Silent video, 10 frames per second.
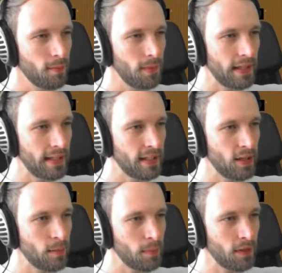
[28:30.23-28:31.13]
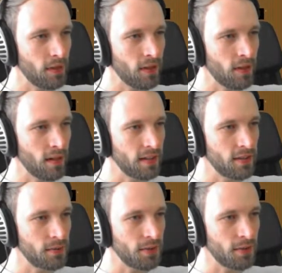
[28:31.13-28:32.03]
Pick up guard,
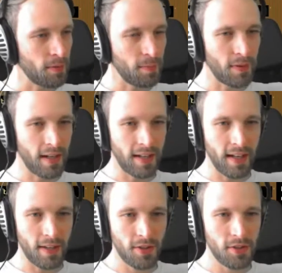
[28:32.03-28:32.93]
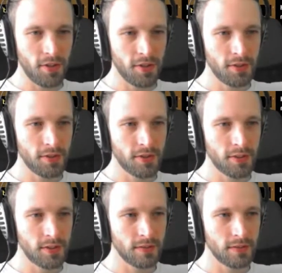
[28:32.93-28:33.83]
restart. How did you
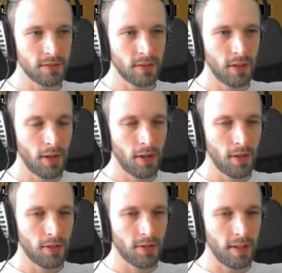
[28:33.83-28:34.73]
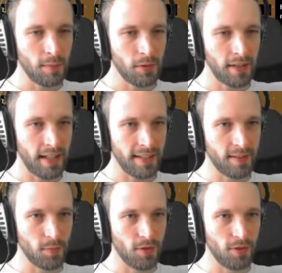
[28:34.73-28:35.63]
teleport the
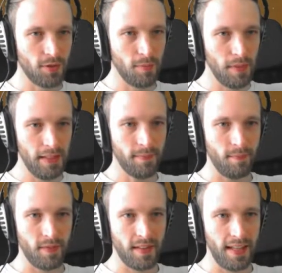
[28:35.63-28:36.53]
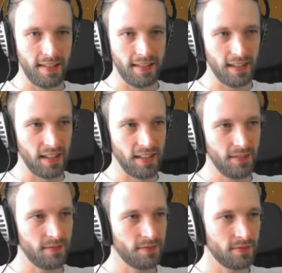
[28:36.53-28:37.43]
item to me? Take the
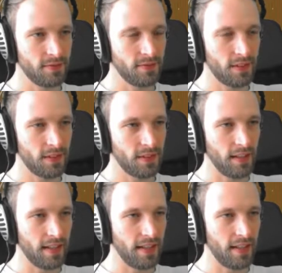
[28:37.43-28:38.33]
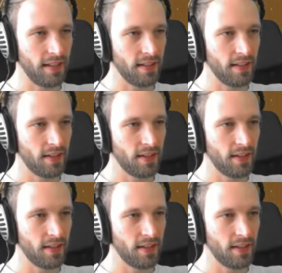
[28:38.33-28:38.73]
gun, and then